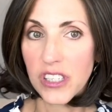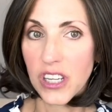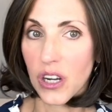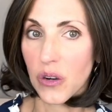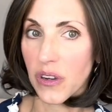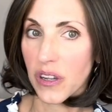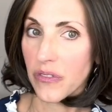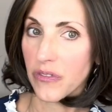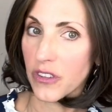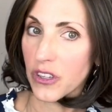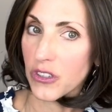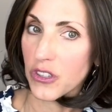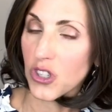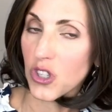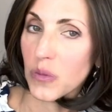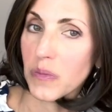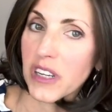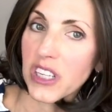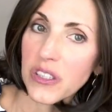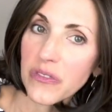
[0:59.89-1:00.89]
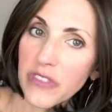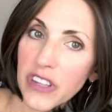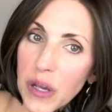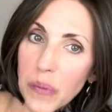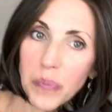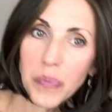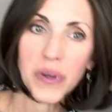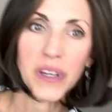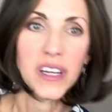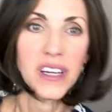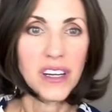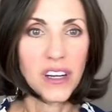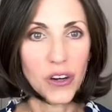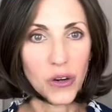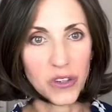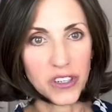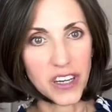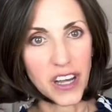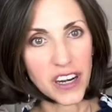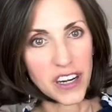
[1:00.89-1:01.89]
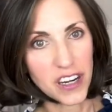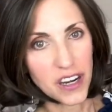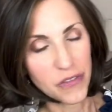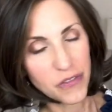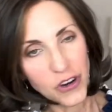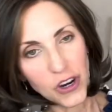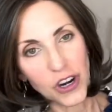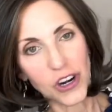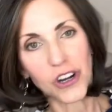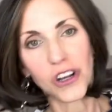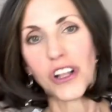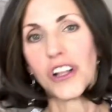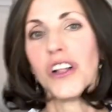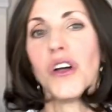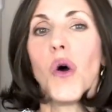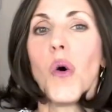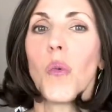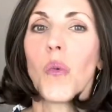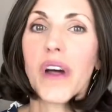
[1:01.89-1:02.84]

So if there's too much flip, not enough curl,